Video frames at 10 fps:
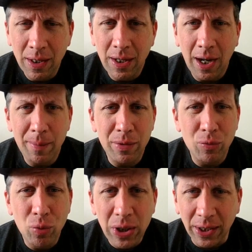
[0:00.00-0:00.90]
I
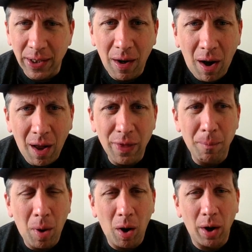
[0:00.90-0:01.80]
mean, really on the
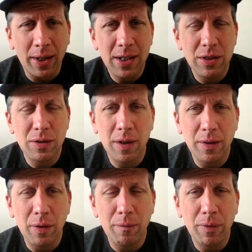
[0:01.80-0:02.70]
mark. He's
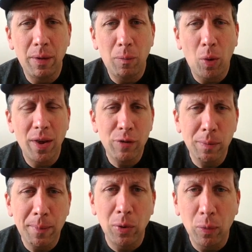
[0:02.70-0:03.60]
one of the few
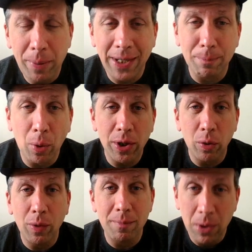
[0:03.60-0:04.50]
people who picked Bernie
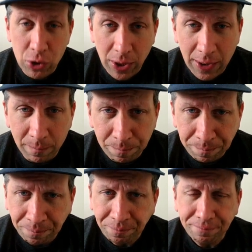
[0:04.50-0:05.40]
to win Michigan.
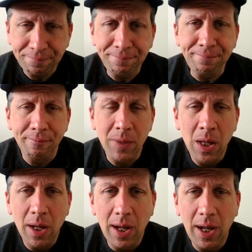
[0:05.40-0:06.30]

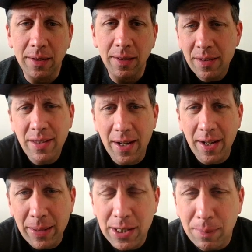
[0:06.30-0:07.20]
And since then, I
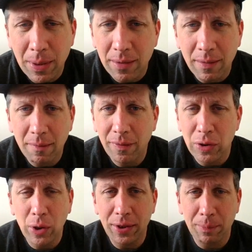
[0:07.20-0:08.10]
mean, he's been, if
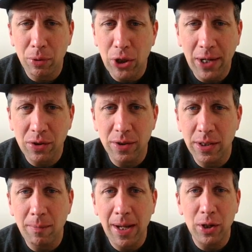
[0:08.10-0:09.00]
you look at the projections
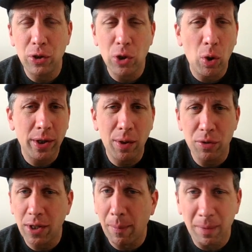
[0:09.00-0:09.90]
he made in New York, he
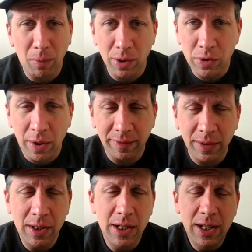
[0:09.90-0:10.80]
was a couple of points off.
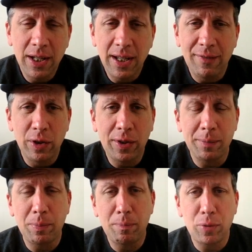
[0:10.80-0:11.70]
If you look
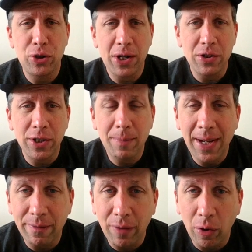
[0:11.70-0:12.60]
at the projections he
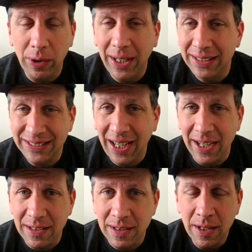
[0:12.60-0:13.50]
made for last night,